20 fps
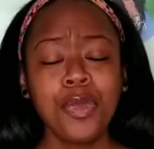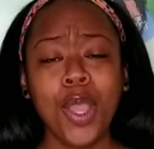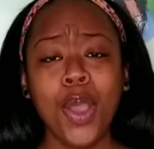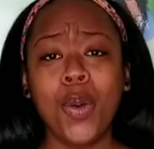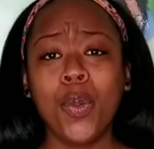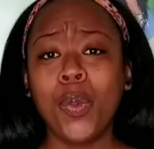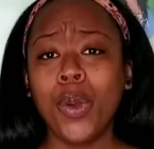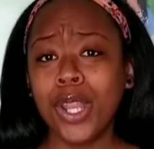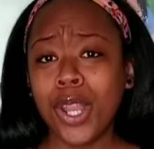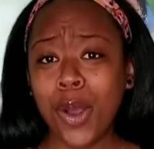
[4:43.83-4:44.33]

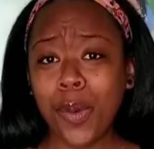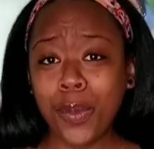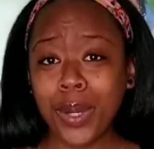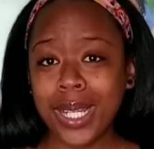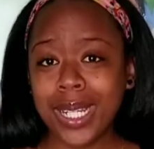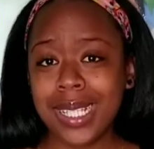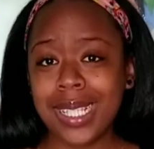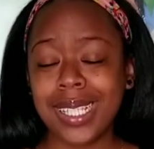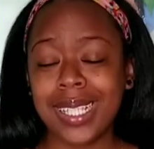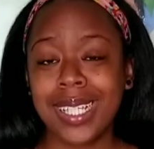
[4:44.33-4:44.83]
101
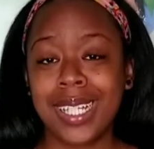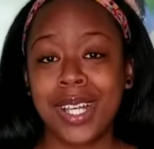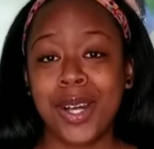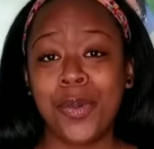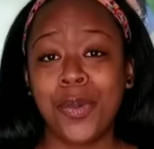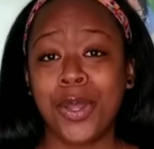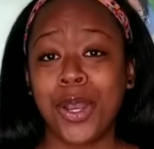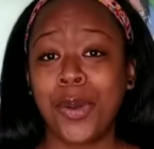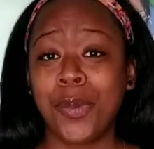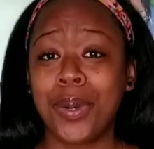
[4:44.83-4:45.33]
is good.
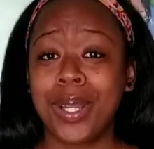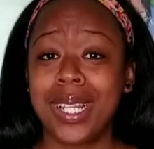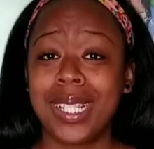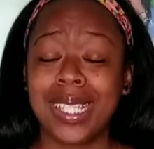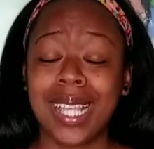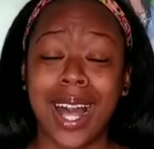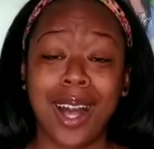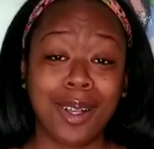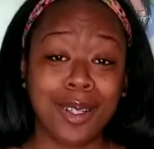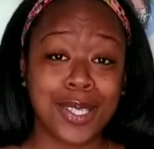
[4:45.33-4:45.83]
101 is
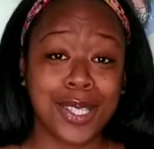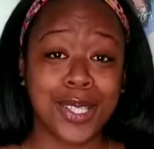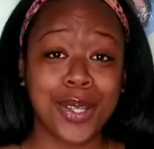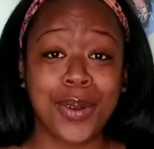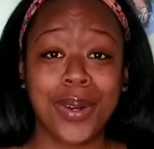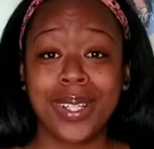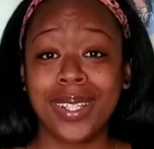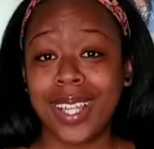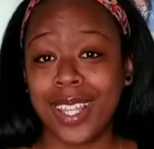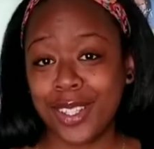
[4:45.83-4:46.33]
also
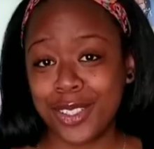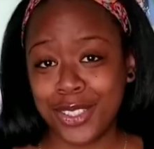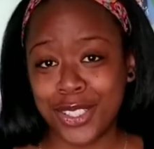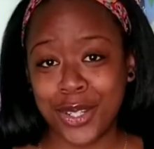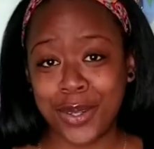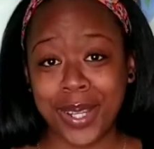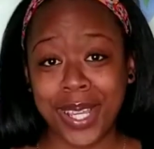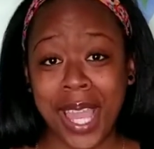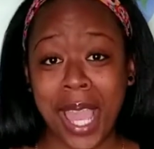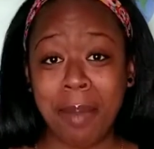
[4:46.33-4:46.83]
another show
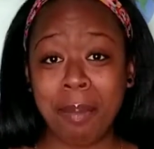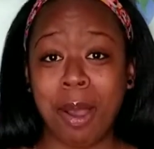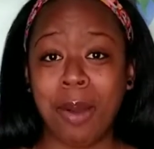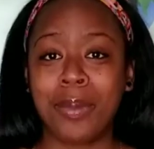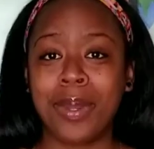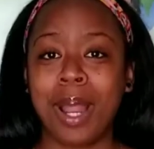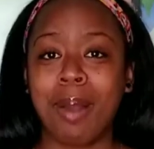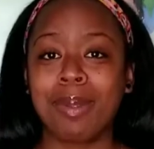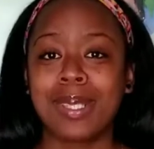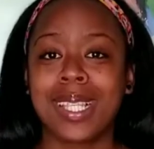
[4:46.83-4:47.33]
that came out
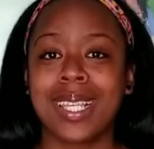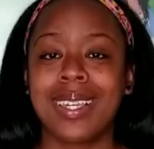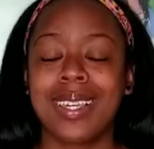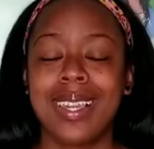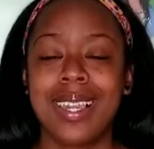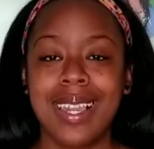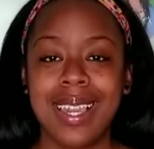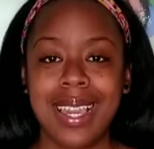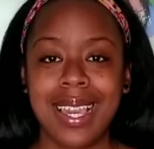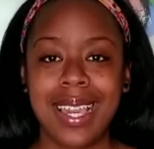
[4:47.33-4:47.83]
when I was a
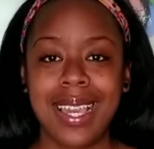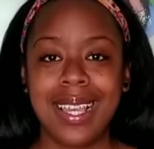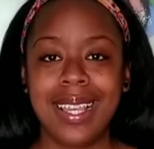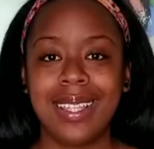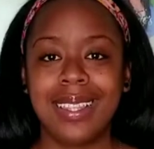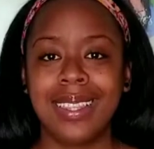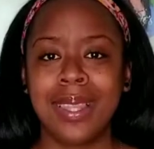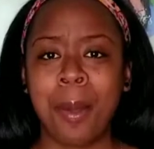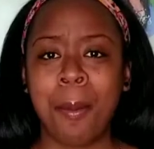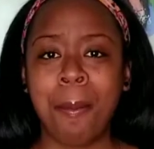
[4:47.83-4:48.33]

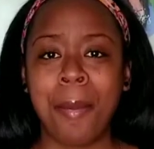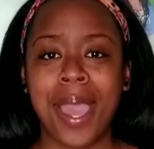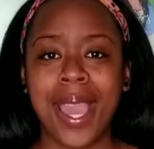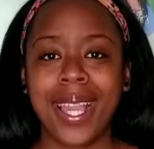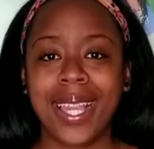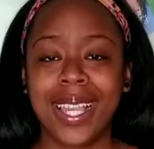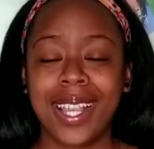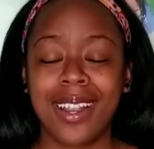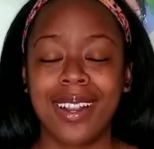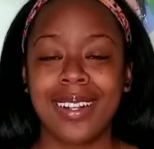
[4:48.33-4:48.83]
kid. The
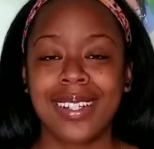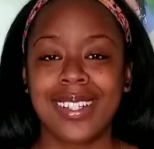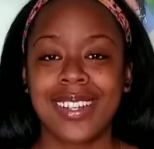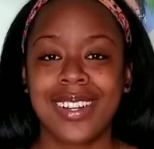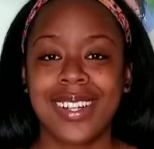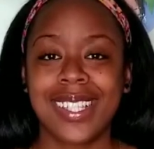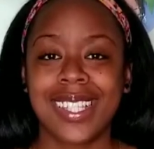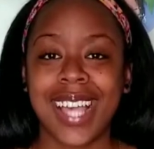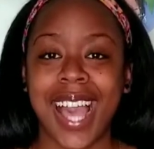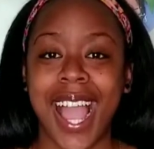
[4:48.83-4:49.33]
main character
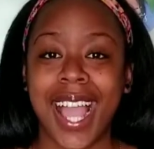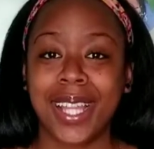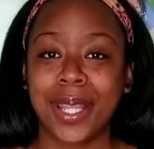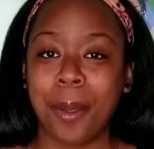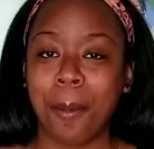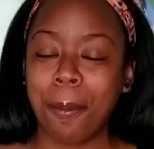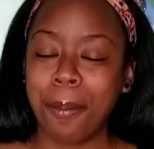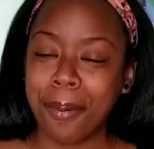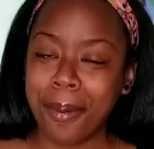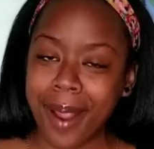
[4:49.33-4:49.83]
is
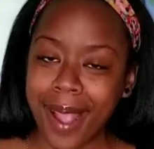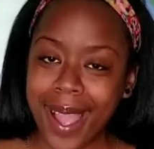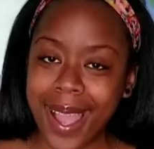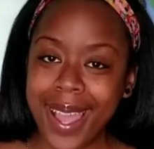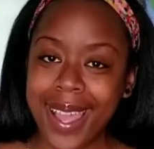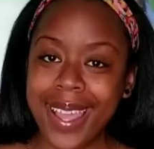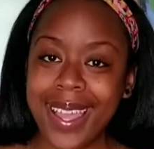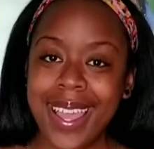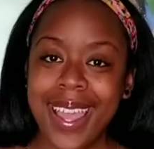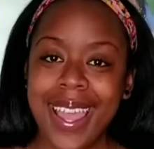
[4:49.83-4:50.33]
Kyla
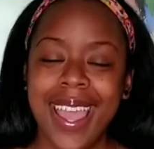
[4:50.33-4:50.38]
Pratt.